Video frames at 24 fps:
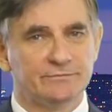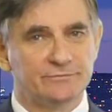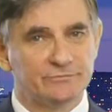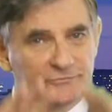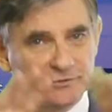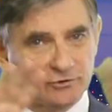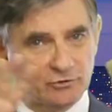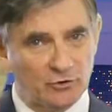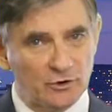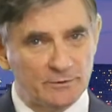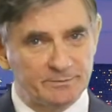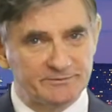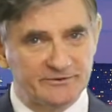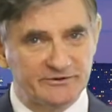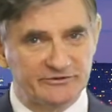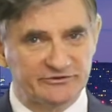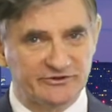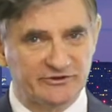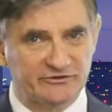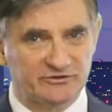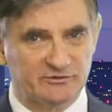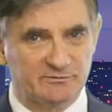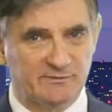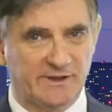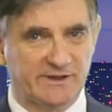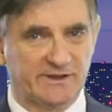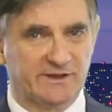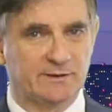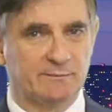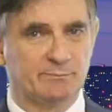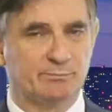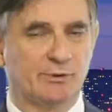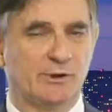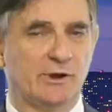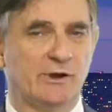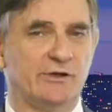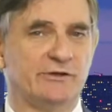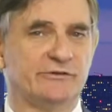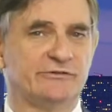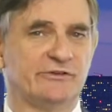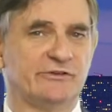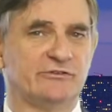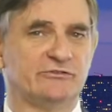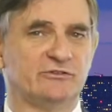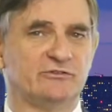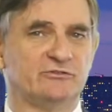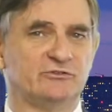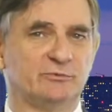The group decision-making
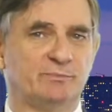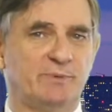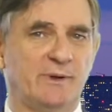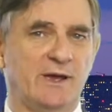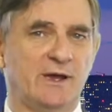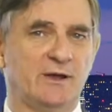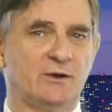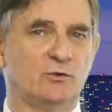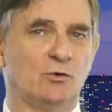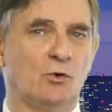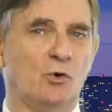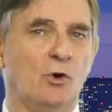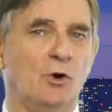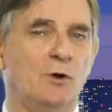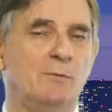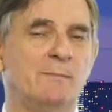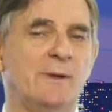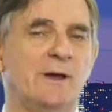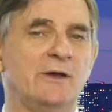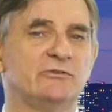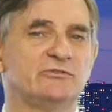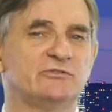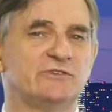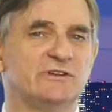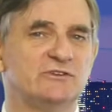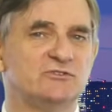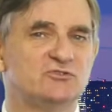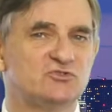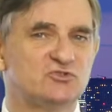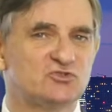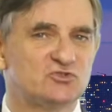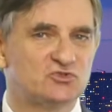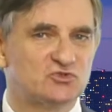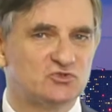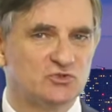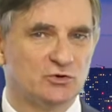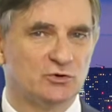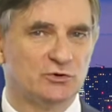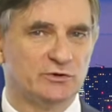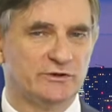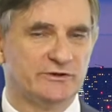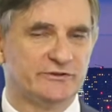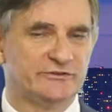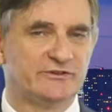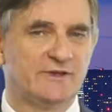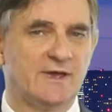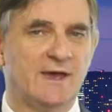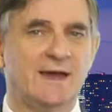process in Japan almost
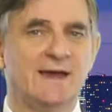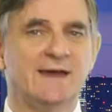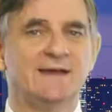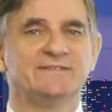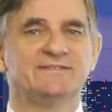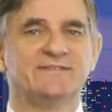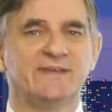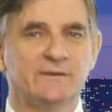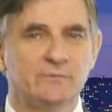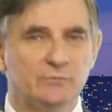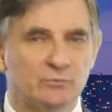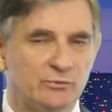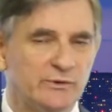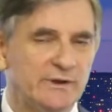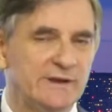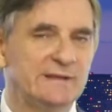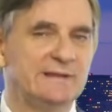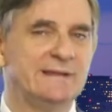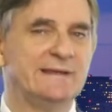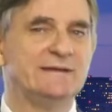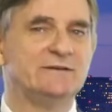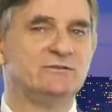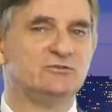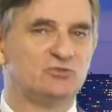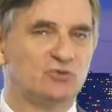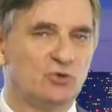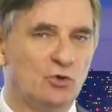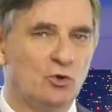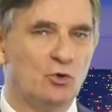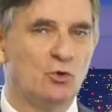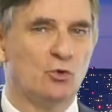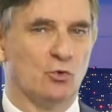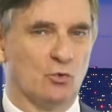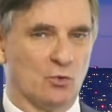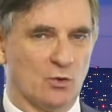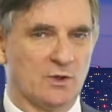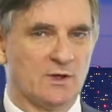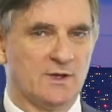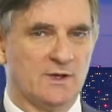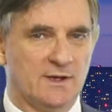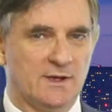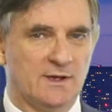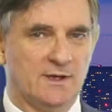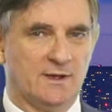ensures they really do